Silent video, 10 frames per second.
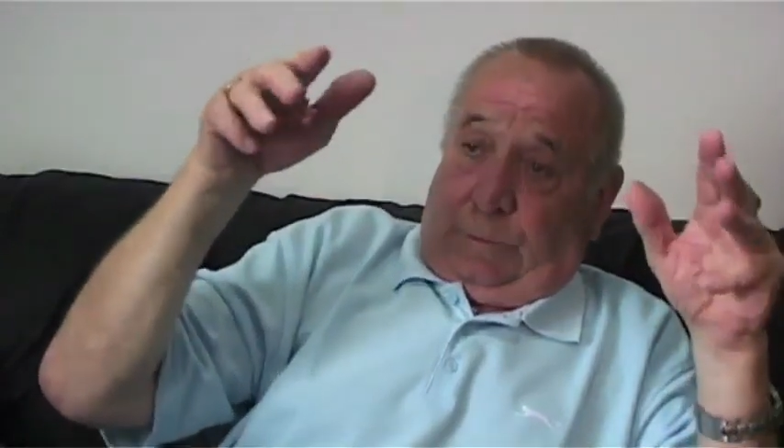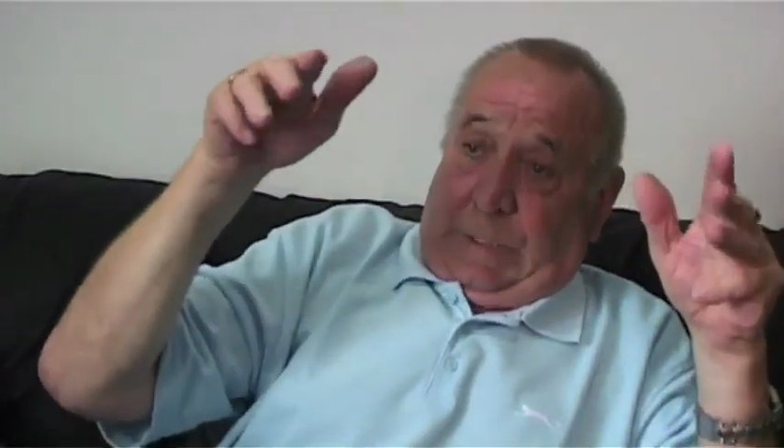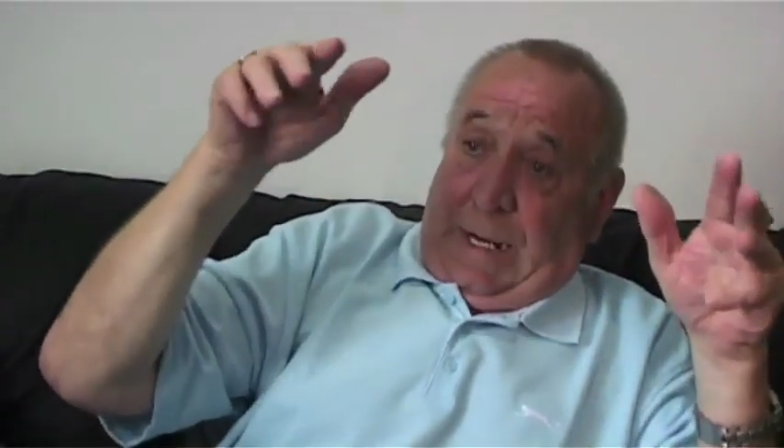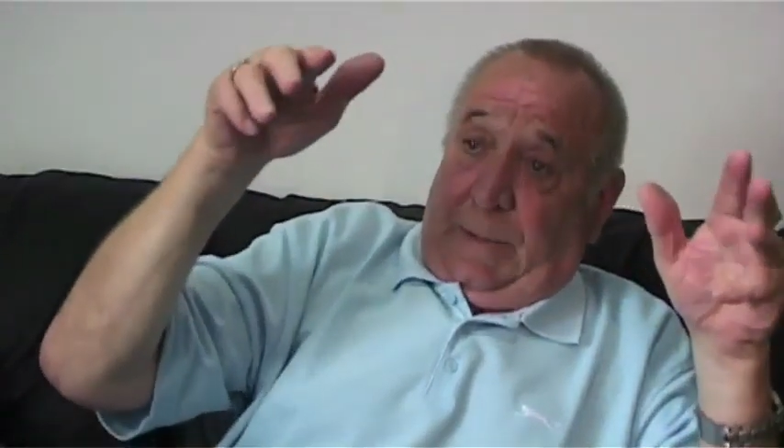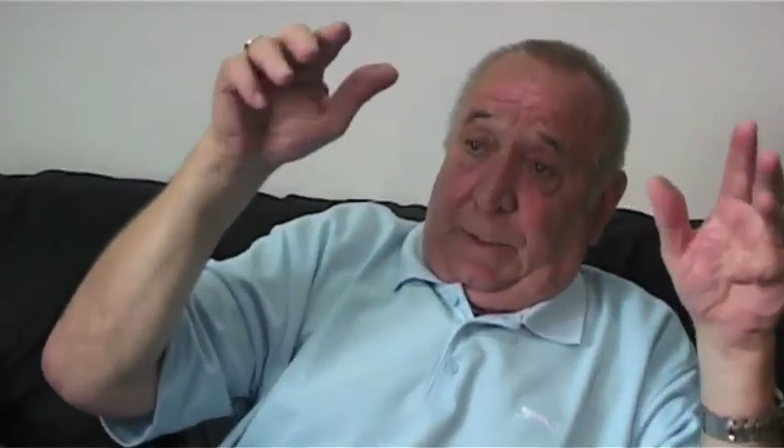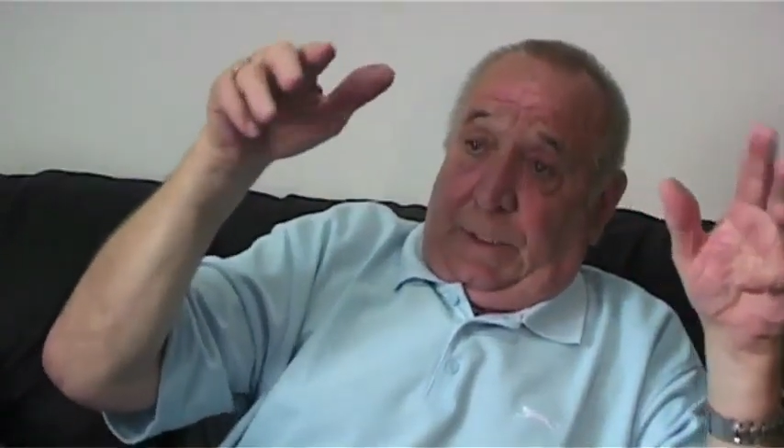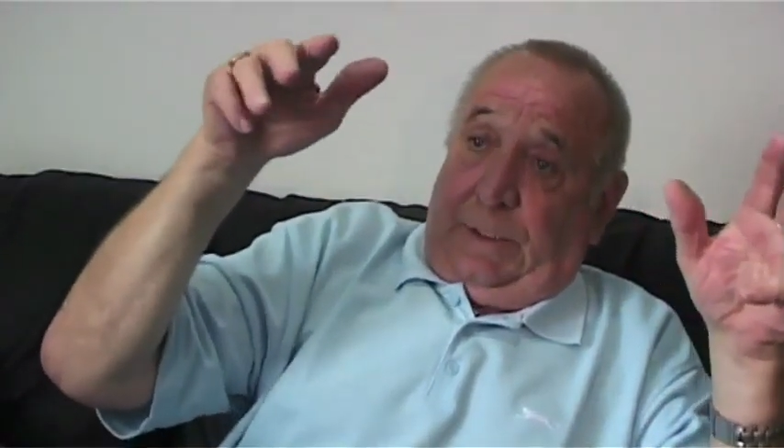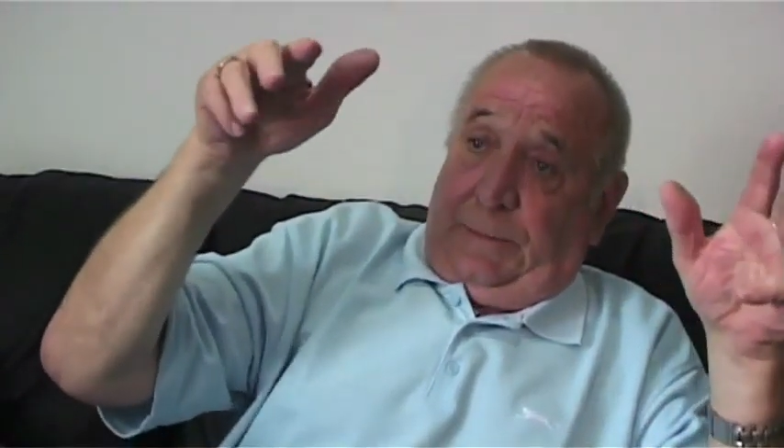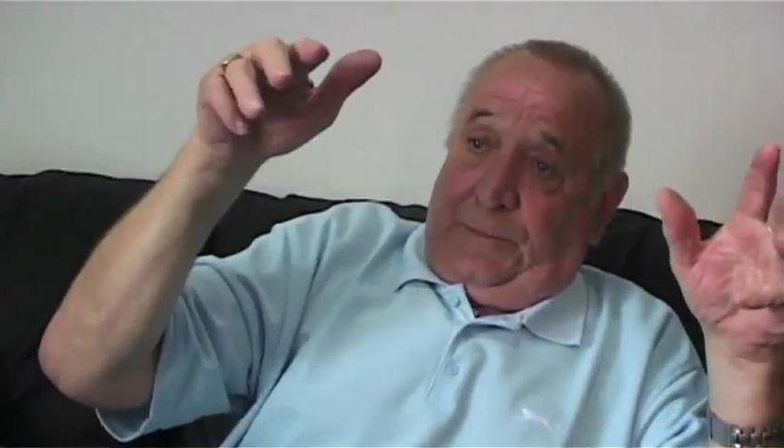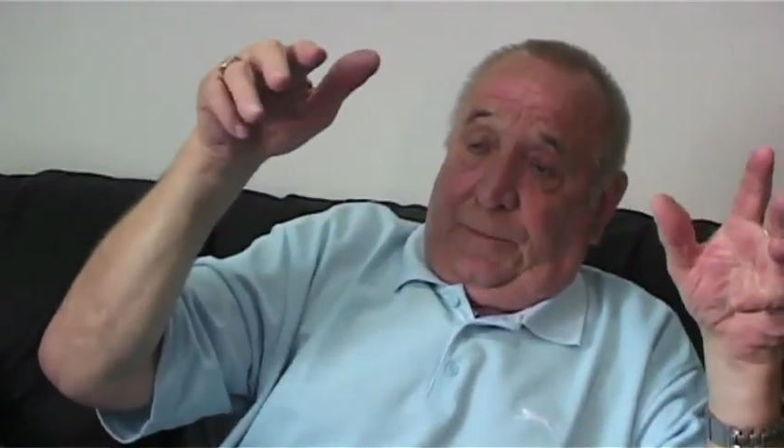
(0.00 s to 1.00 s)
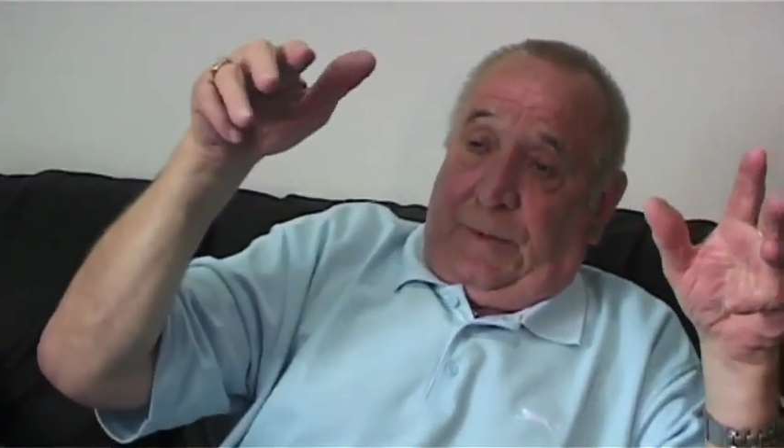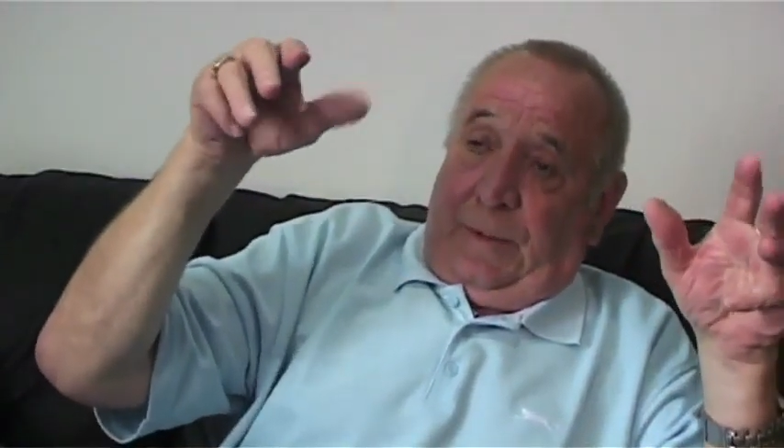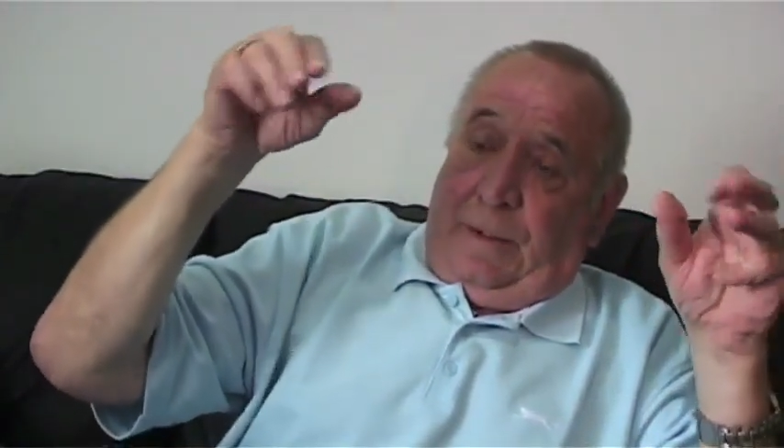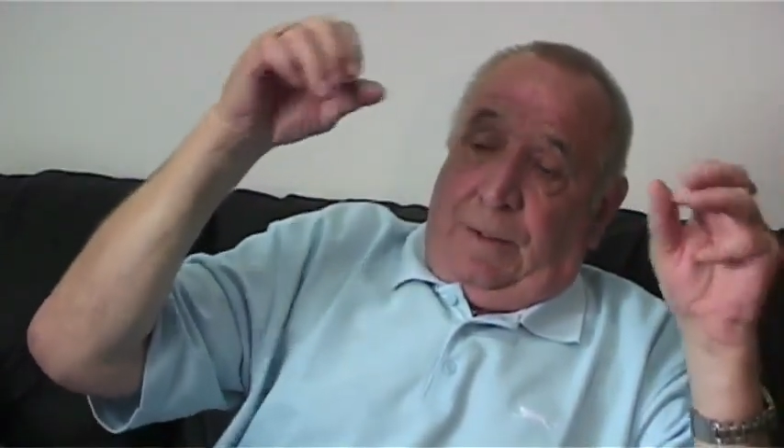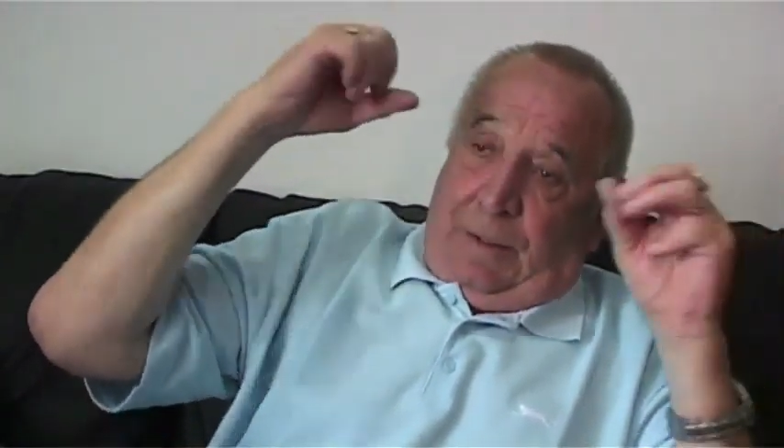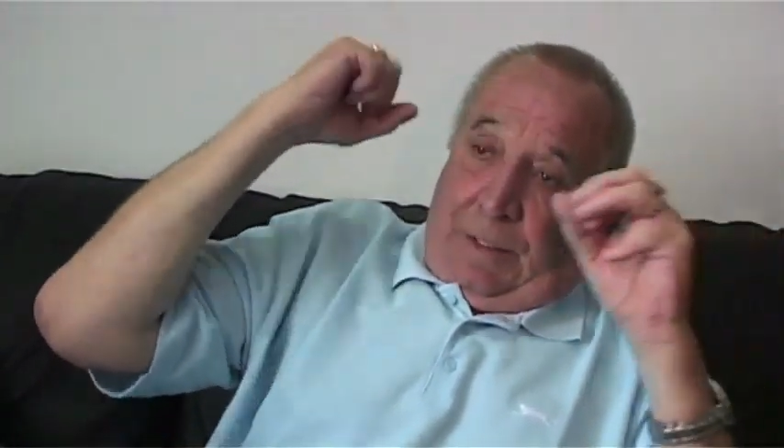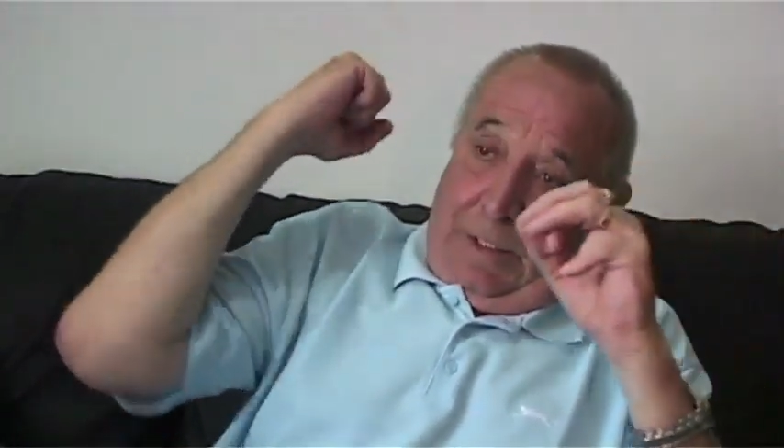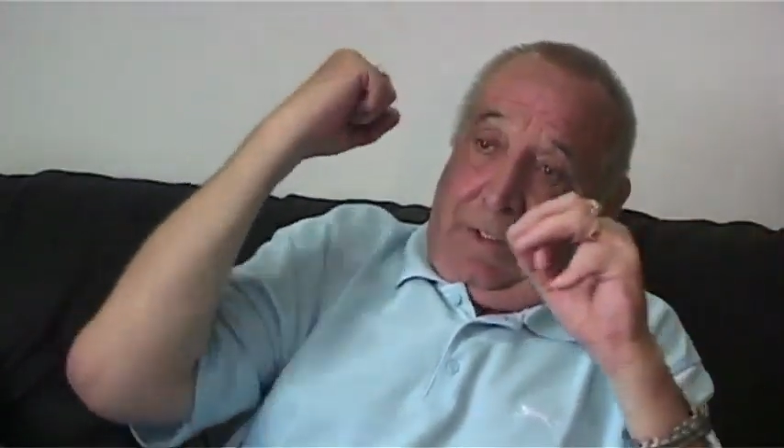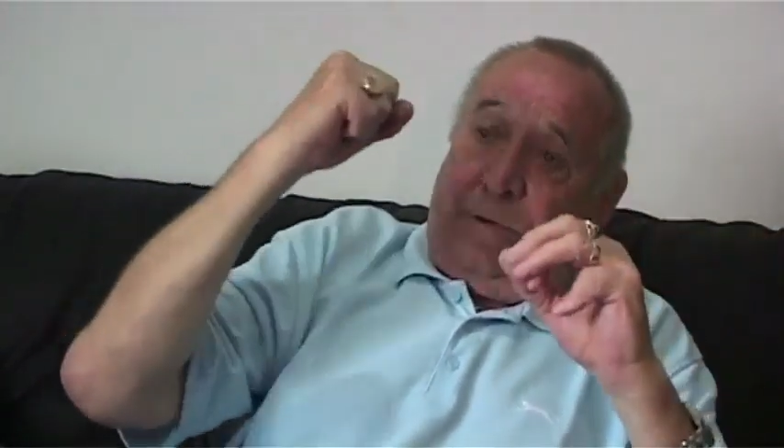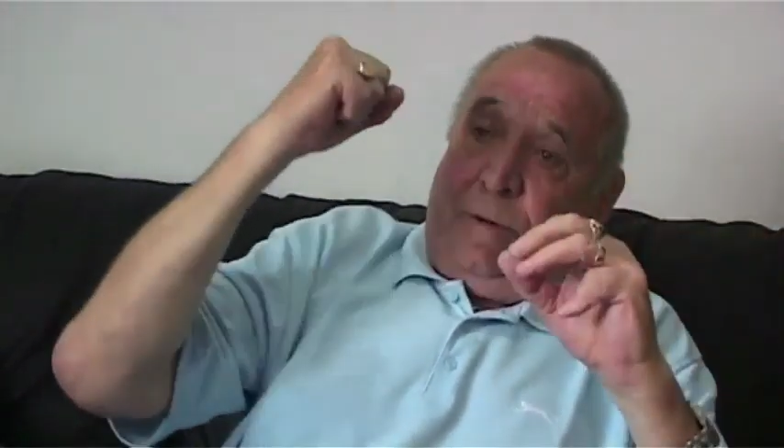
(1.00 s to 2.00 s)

dynamite, and then